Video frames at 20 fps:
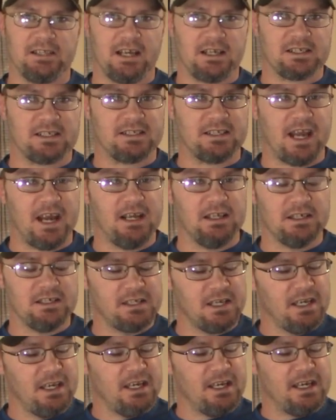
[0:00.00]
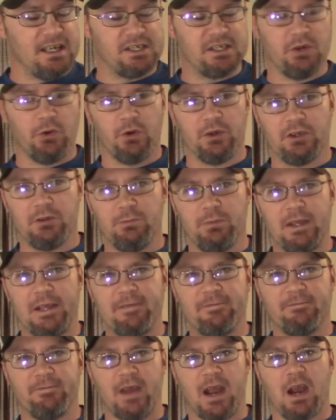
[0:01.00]
Now stainless is going to
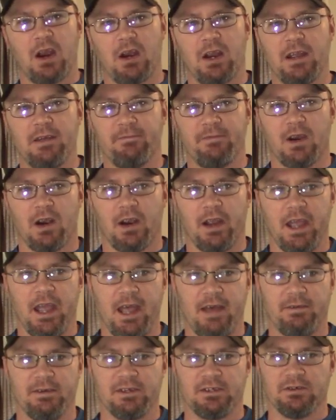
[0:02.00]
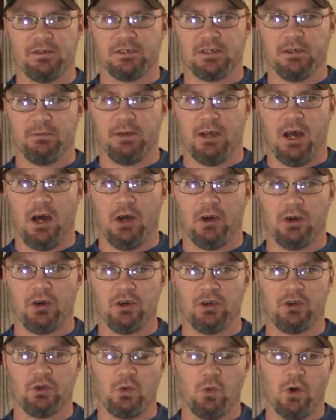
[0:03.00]
be very, very heavy, so it's going to be
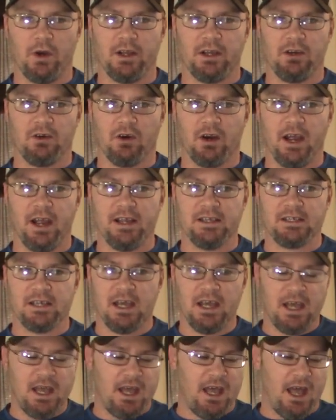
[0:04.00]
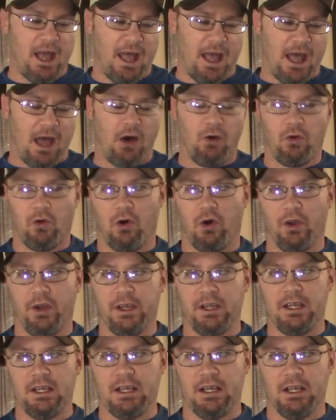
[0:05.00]
120 grains out on
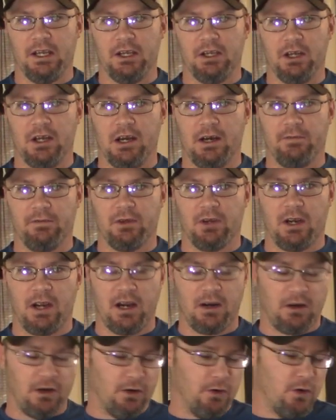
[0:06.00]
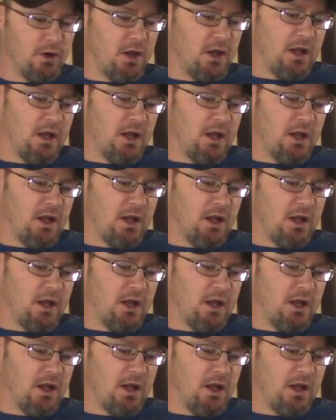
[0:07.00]
the end of your arrow.